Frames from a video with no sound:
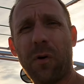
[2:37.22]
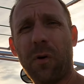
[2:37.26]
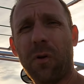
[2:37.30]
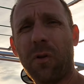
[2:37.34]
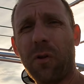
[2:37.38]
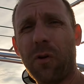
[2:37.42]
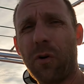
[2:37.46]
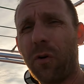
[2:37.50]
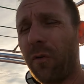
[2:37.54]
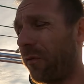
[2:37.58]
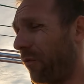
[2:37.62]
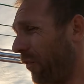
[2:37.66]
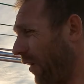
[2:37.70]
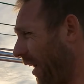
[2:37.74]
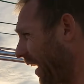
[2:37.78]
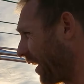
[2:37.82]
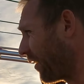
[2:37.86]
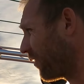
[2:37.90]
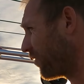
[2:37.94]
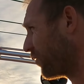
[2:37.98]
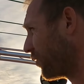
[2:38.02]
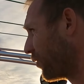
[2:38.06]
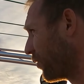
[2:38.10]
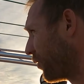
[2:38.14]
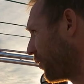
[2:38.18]
go a little
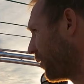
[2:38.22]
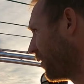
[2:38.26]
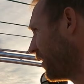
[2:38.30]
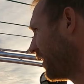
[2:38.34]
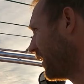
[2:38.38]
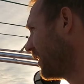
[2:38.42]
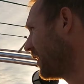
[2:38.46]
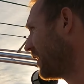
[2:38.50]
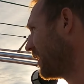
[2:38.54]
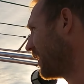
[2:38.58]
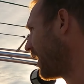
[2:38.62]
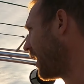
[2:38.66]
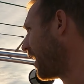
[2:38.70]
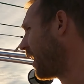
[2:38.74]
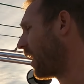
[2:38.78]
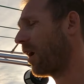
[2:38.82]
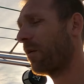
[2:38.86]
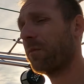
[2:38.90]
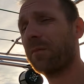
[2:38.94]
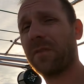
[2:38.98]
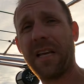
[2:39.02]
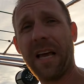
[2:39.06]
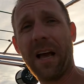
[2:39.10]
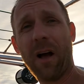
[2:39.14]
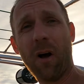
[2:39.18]
faster
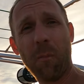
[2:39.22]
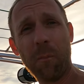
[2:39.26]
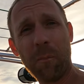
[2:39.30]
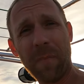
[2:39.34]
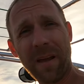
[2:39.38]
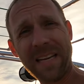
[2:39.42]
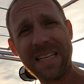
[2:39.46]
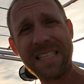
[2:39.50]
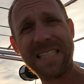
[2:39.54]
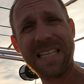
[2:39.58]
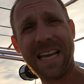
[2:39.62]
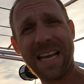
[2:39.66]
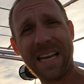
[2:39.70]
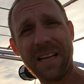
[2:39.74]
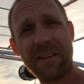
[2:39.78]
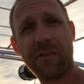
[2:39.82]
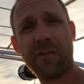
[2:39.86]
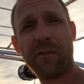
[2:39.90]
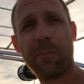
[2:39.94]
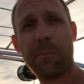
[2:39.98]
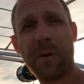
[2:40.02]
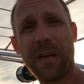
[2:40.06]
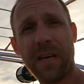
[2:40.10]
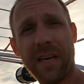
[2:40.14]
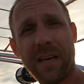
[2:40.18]
to help maintain
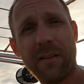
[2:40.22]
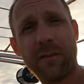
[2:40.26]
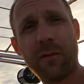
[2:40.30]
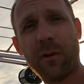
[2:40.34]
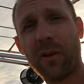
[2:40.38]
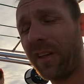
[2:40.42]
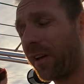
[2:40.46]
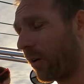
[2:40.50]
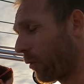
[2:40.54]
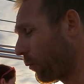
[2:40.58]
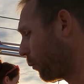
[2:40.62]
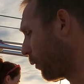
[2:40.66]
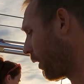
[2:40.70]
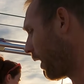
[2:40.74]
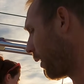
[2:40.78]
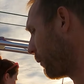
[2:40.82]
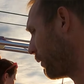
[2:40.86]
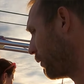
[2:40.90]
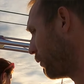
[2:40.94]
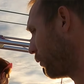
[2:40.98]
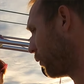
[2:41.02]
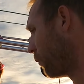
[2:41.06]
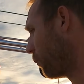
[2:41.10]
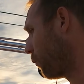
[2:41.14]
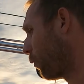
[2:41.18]
speed. So I think we'll
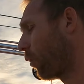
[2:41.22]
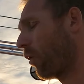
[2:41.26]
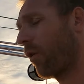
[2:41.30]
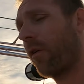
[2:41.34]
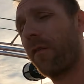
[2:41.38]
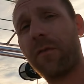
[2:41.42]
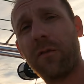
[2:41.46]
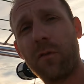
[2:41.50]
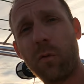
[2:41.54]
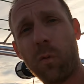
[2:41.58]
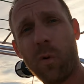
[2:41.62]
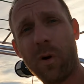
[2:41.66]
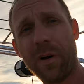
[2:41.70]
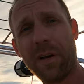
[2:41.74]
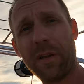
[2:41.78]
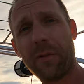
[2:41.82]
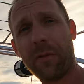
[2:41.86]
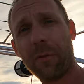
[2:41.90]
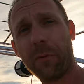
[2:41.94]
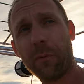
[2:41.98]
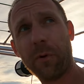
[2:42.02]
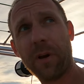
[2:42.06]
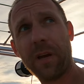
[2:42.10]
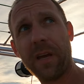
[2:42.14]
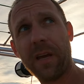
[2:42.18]
probably be doing more of
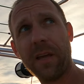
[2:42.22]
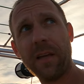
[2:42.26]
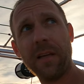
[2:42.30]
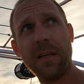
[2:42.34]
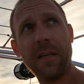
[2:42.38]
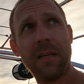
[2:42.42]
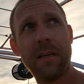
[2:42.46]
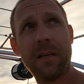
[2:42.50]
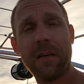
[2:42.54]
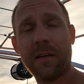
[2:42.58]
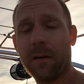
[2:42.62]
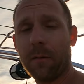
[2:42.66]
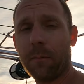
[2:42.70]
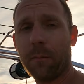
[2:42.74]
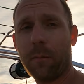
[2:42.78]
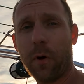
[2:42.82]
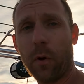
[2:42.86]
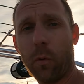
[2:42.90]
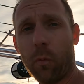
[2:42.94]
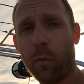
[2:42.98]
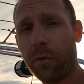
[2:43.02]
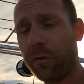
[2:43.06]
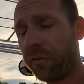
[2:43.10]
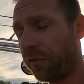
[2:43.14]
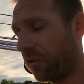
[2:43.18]
23,
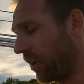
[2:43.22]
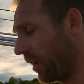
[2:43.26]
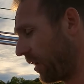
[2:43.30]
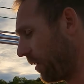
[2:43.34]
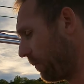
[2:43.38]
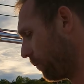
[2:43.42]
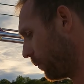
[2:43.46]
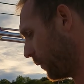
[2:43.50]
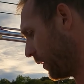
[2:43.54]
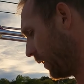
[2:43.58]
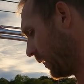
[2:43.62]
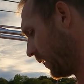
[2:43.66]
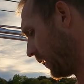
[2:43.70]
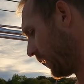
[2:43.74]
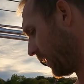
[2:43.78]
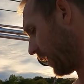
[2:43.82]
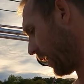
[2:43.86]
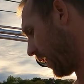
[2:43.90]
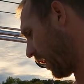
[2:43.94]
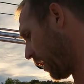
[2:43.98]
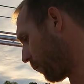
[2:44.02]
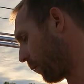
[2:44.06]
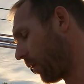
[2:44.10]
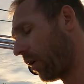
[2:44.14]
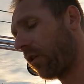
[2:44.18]
but we'll see.
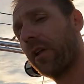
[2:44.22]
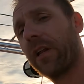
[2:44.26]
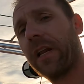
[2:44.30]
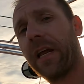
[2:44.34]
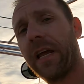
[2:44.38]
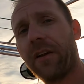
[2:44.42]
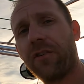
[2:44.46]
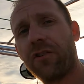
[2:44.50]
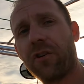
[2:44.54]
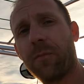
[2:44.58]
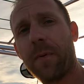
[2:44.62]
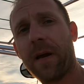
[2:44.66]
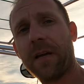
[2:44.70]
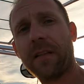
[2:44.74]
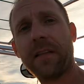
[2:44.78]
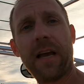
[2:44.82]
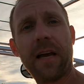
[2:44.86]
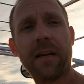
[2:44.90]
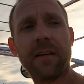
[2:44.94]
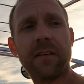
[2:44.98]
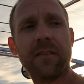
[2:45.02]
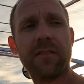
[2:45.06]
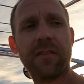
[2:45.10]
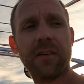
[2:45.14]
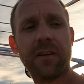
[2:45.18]
I'll let Angie make
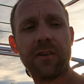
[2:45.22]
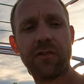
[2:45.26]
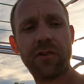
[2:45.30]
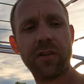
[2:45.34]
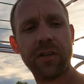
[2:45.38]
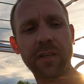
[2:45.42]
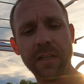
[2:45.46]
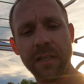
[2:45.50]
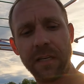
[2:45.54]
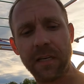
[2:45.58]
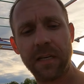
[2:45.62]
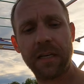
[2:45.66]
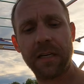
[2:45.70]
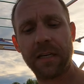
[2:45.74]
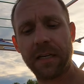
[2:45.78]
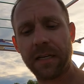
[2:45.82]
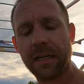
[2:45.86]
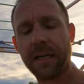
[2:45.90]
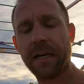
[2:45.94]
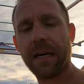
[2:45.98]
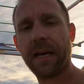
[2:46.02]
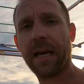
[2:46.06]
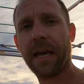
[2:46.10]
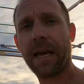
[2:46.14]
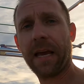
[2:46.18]
that decision.
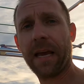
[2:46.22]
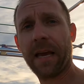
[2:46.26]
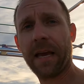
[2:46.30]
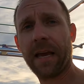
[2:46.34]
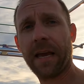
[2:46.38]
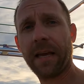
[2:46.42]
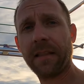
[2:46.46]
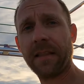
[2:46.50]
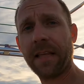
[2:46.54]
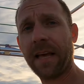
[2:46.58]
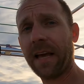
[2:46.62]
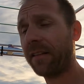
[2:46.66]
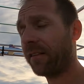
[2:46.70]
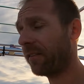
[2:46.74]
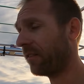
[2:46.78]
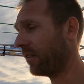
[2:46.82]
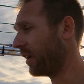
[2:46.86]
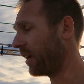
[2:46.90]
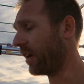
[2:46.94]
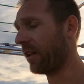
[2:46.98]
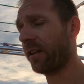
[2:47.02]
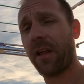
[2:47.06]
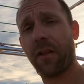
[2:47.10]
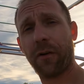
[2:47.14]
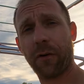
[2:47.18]
And that's
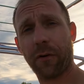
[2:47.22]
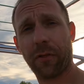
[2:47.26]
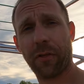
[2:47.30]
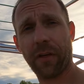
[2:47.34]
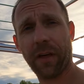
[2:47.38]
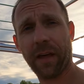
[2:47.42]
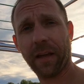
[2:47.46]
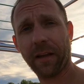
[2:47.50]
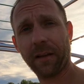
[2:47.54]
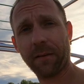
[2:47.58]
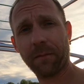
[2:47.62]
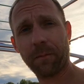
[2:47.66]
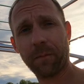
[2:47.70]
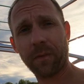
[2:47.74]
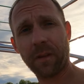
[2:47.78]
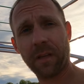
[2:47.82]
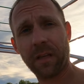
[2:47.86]
it. Another thing,